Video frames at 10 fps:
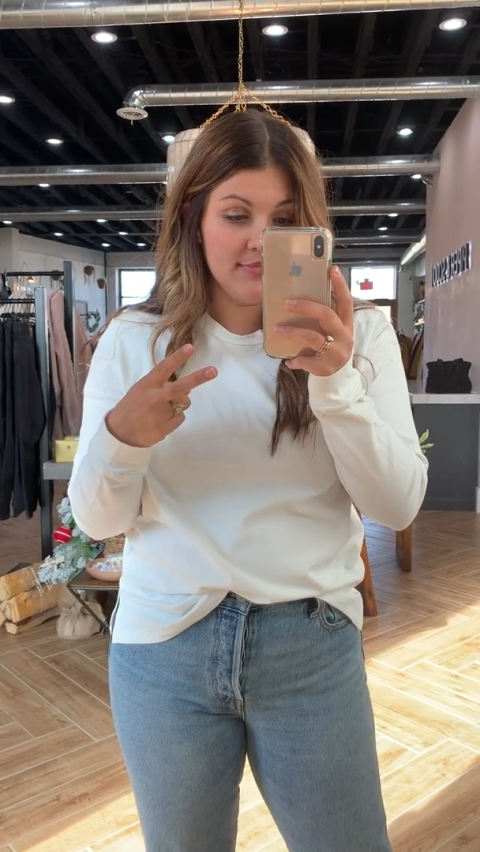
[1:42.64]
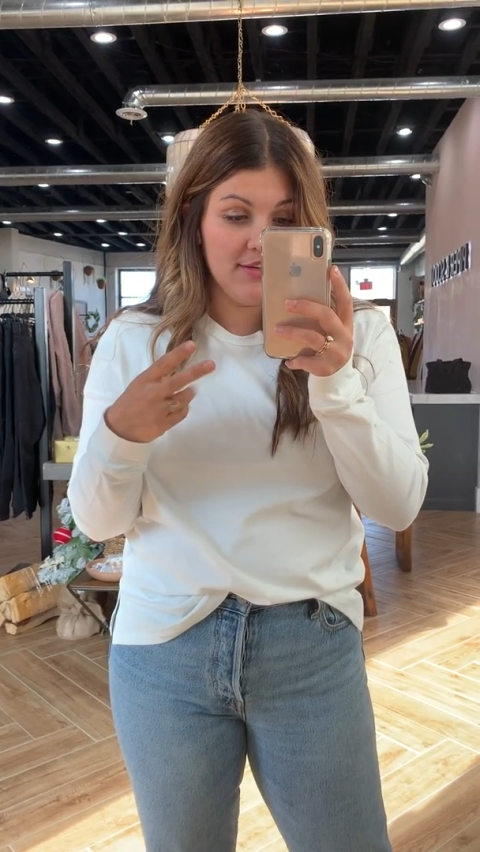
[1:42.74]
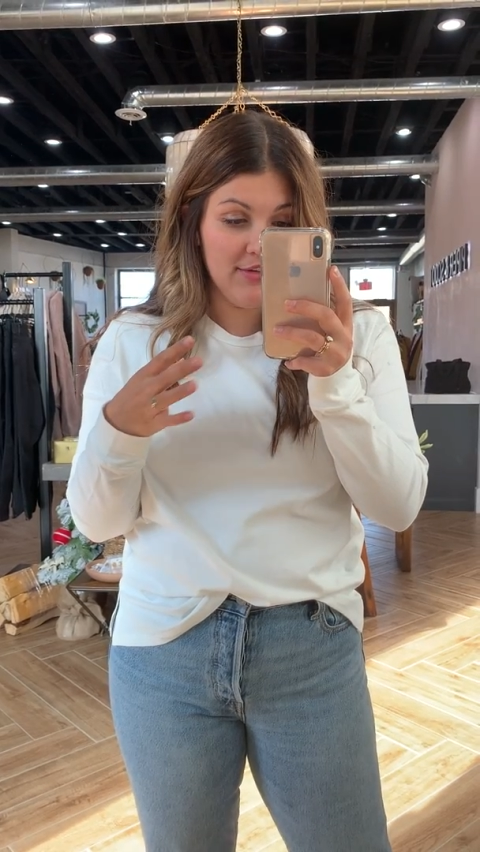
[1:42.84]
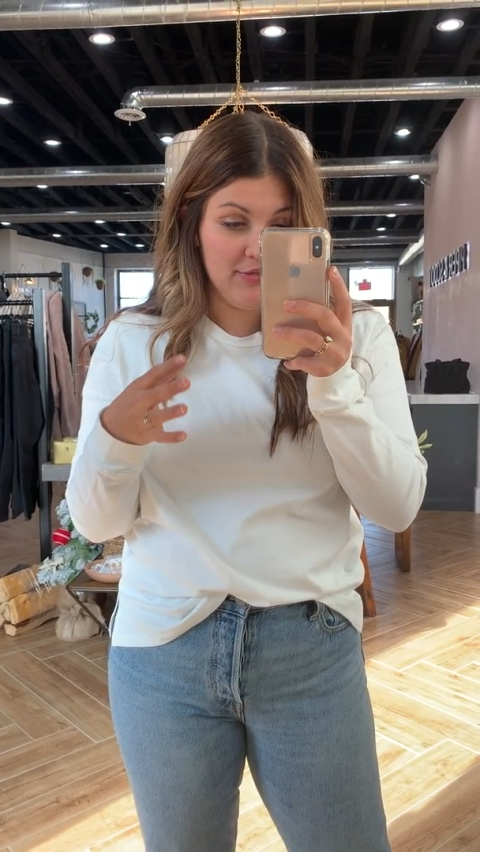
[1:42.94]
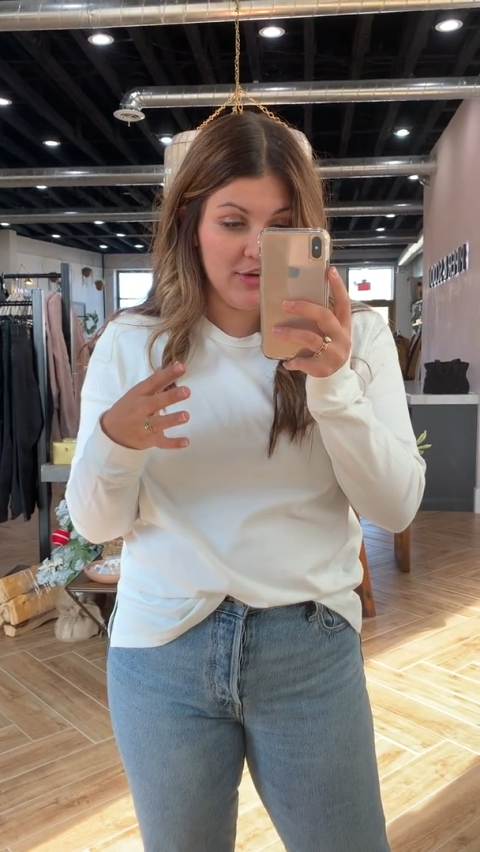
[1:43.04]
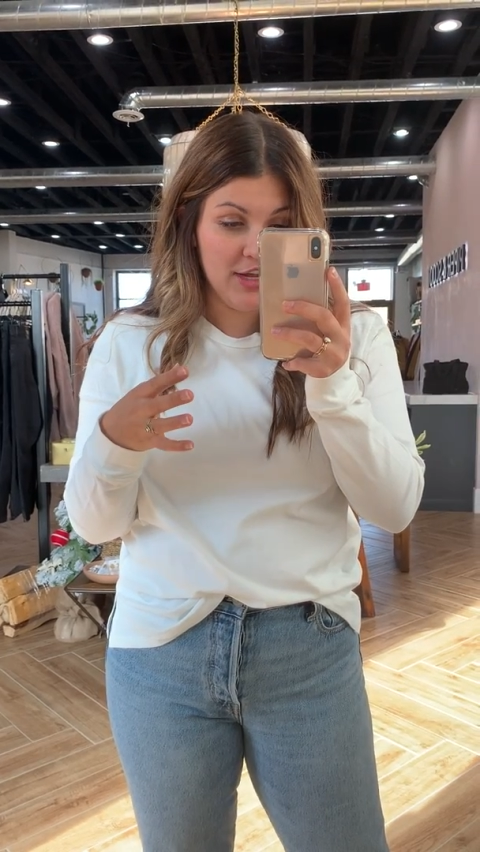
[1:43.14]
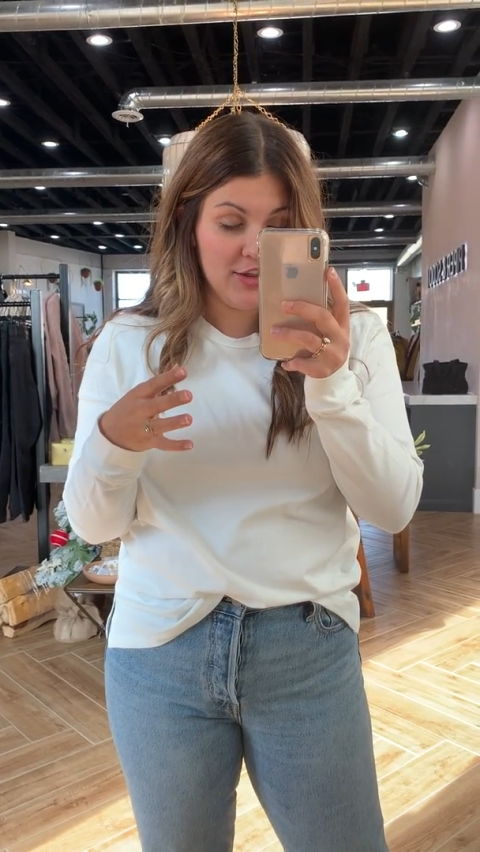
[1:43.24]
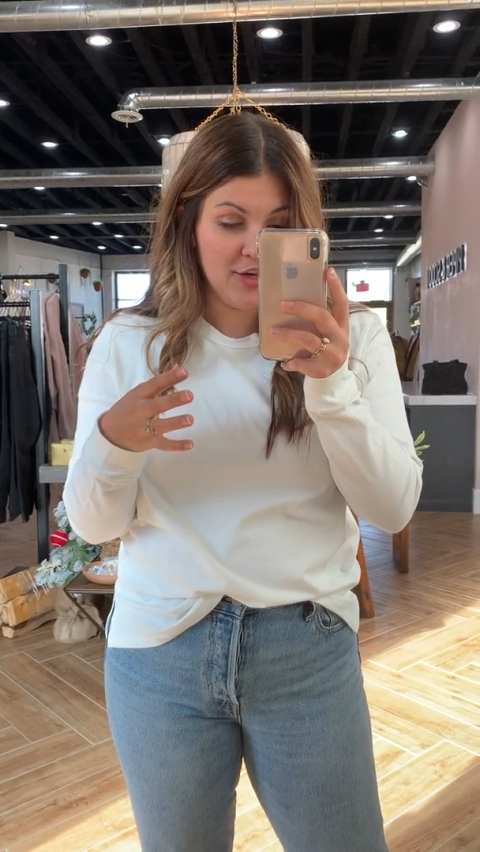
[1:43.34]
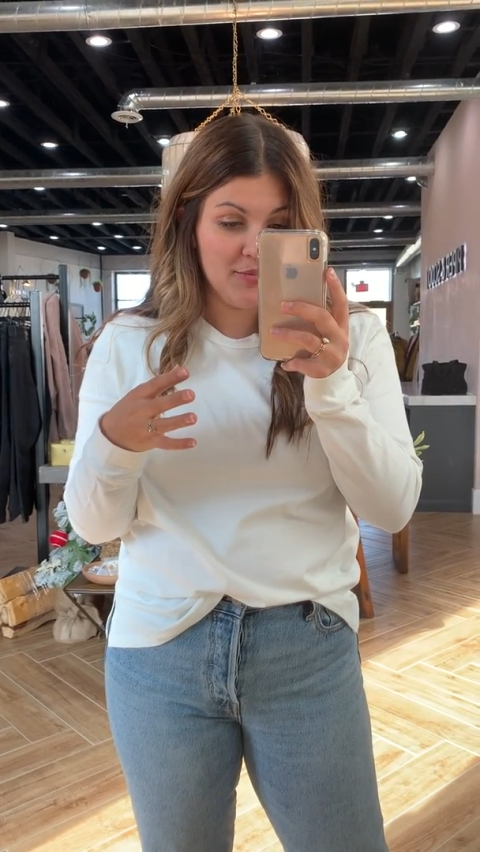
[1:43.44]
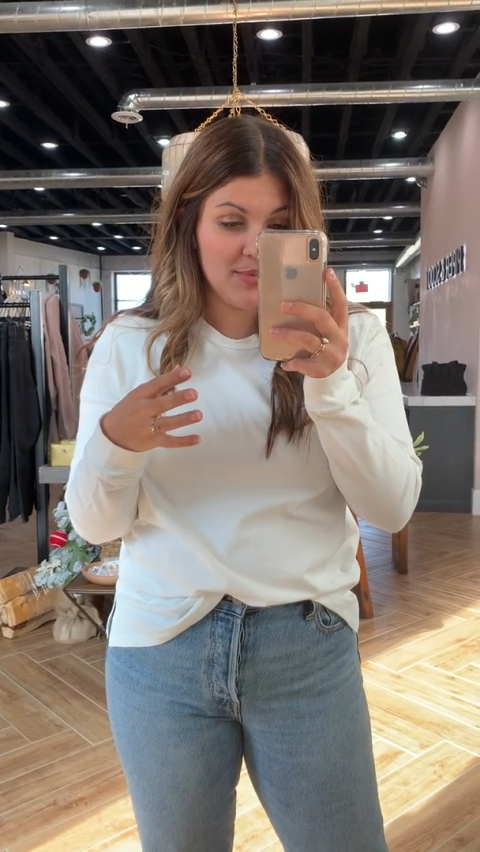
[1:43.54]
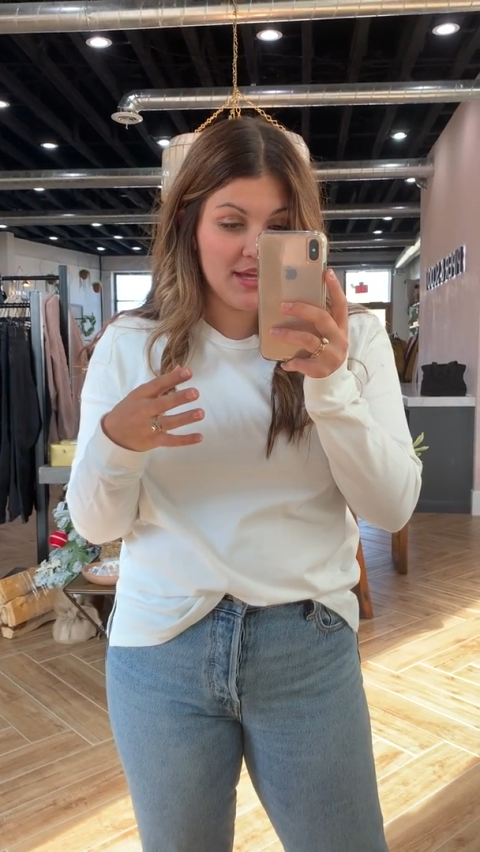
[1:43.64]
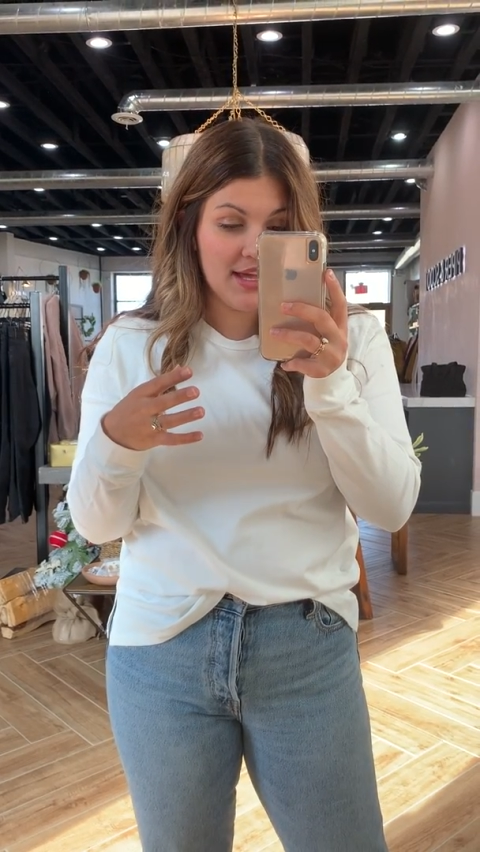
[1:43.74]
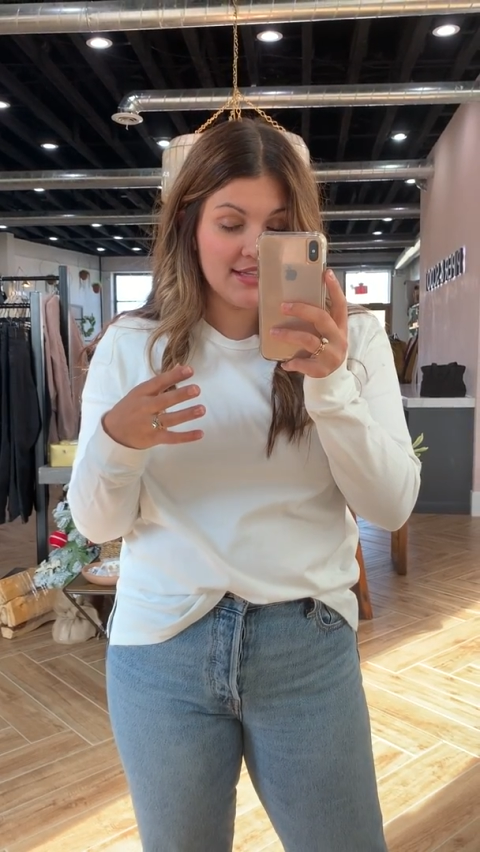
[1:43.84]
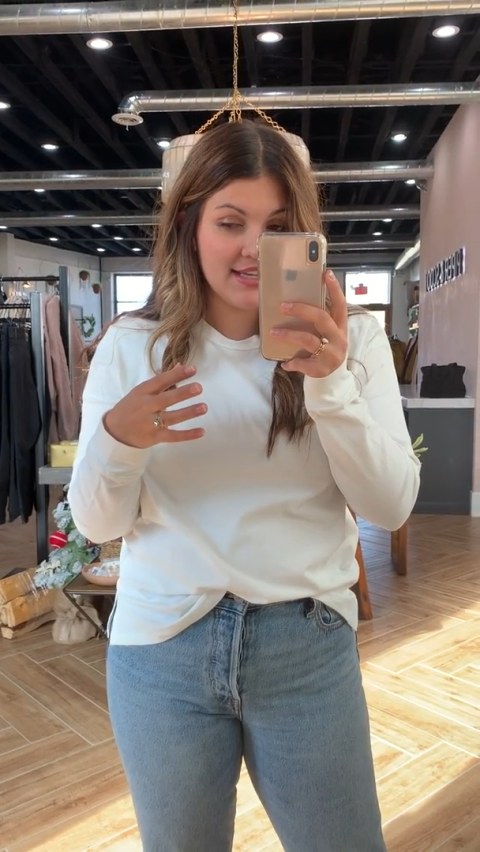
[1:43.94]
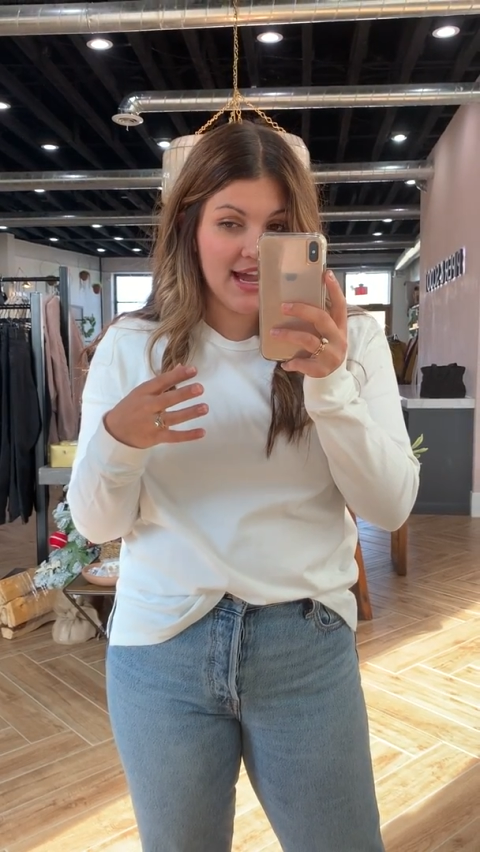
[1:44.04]
of every color
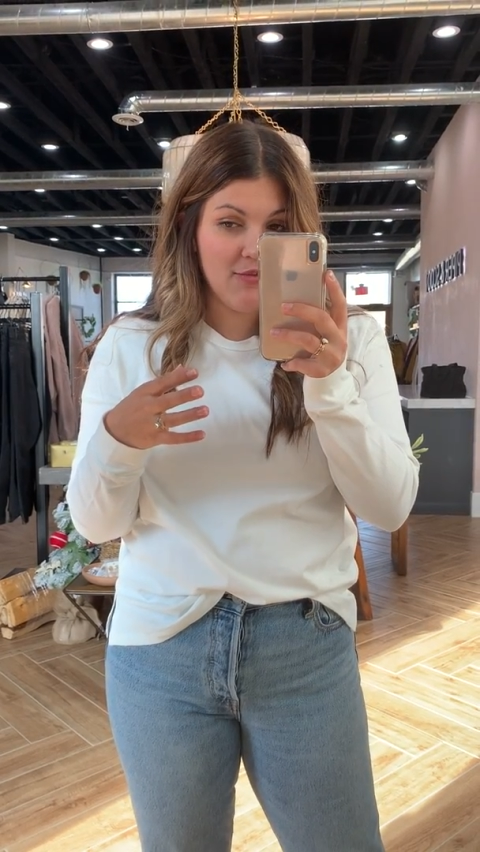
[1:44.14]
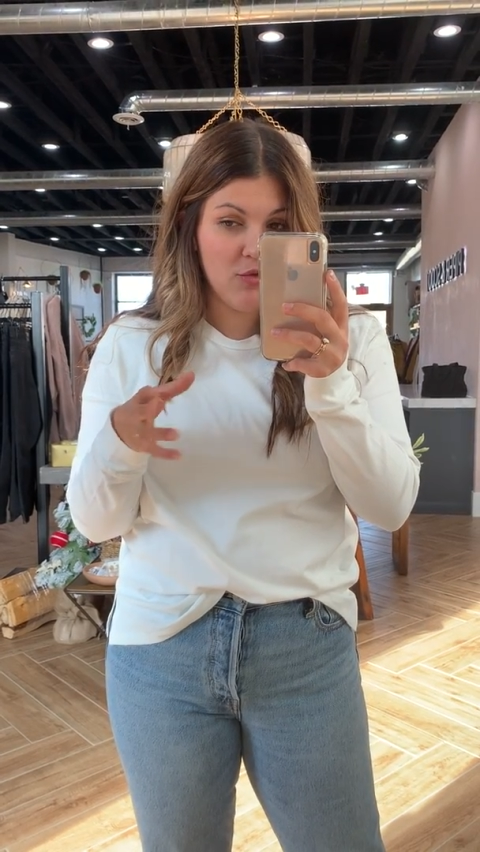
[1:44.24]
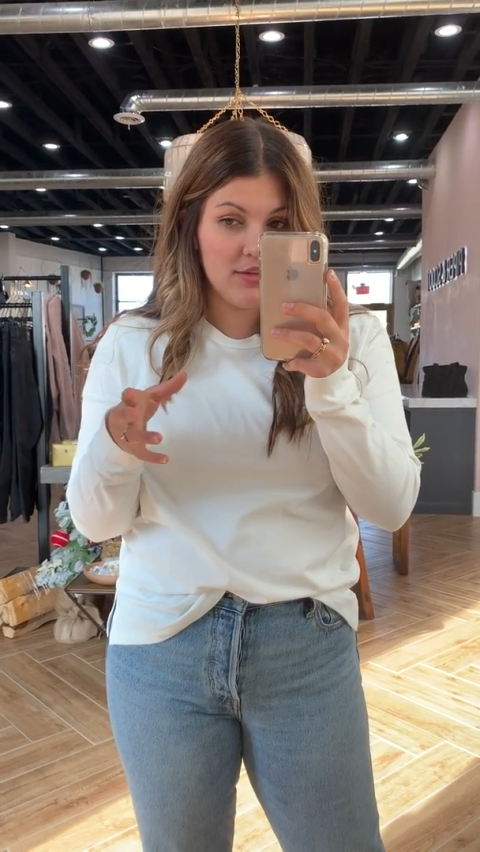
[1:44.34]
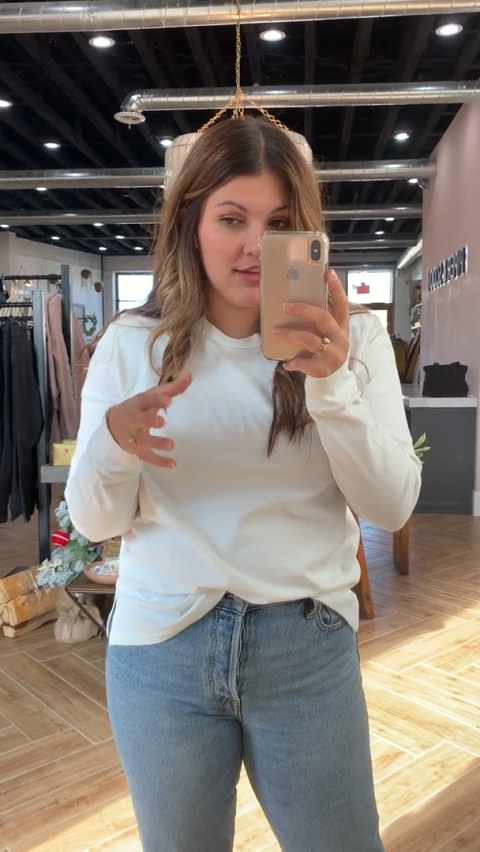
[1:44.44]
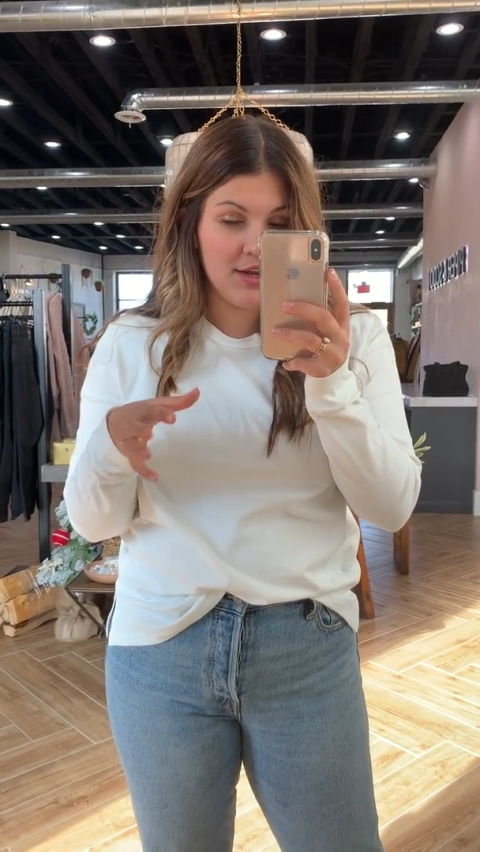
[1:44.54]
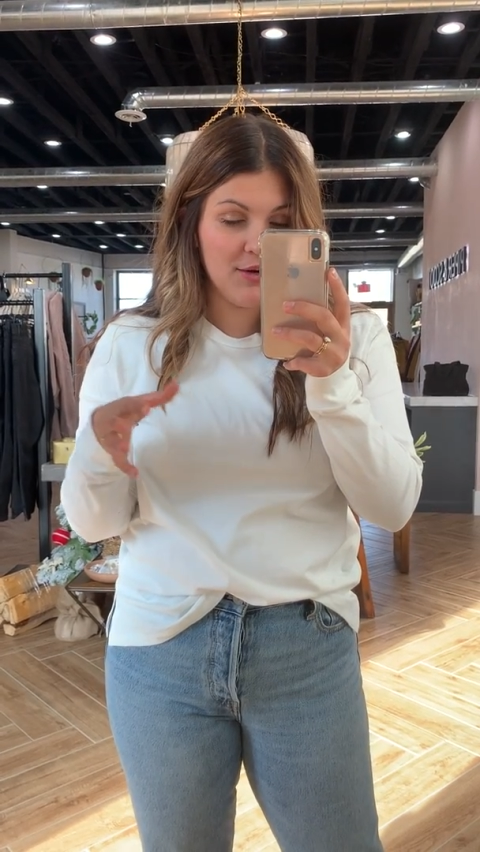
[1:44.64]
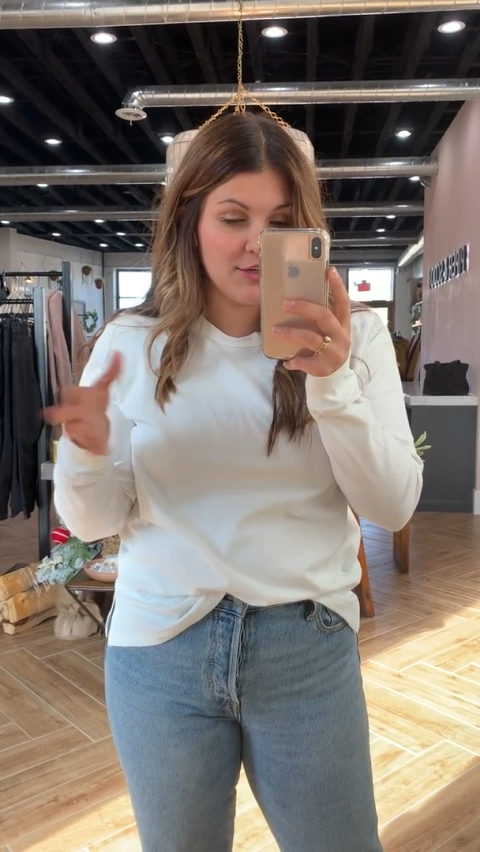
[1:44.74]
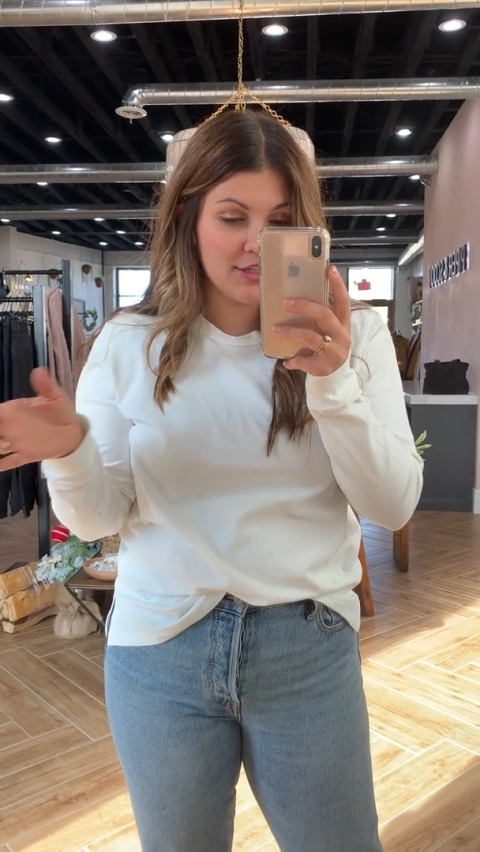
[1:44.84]
because I have one that I wear